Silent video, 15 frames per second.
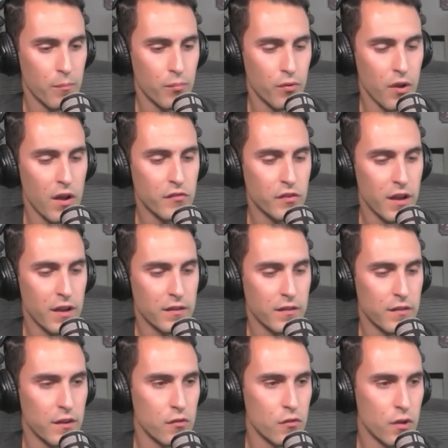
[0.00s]
project,
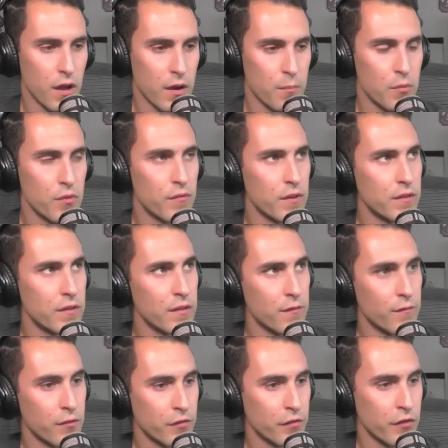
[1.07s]
and then you kind of move into the
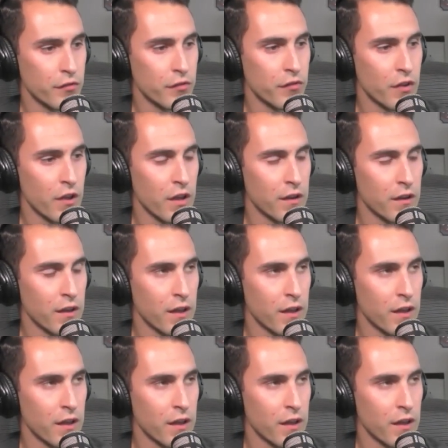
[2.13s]
infrastructure side.